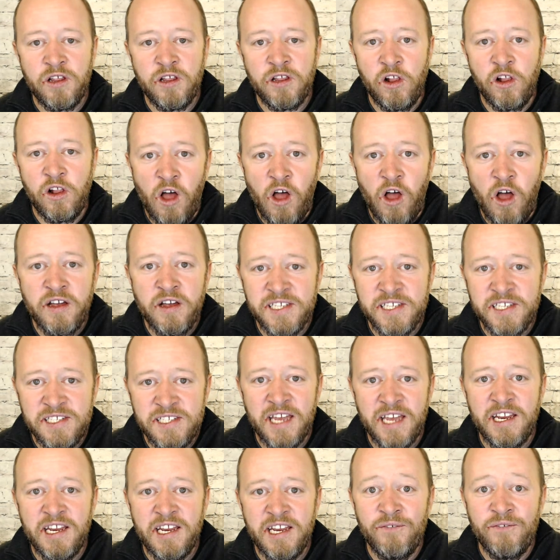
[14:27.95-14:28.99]
longest
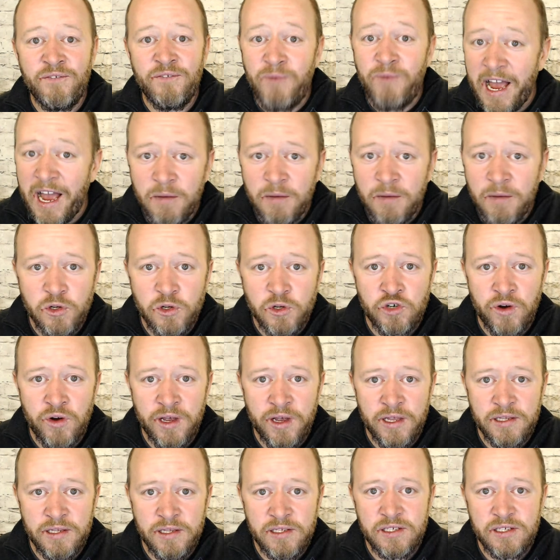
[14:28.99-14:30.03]
standing viable
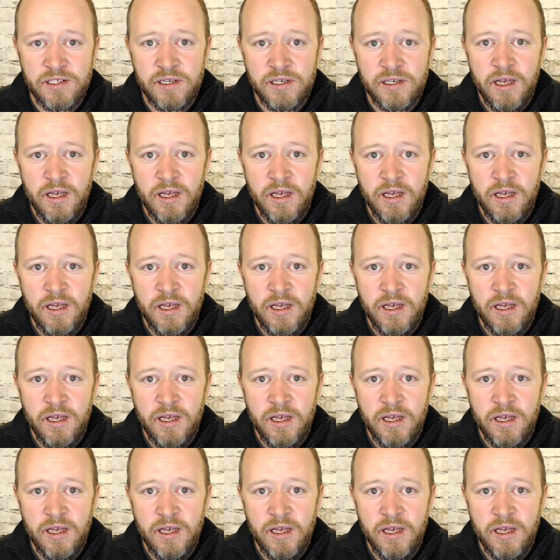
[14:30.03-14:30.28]
trends,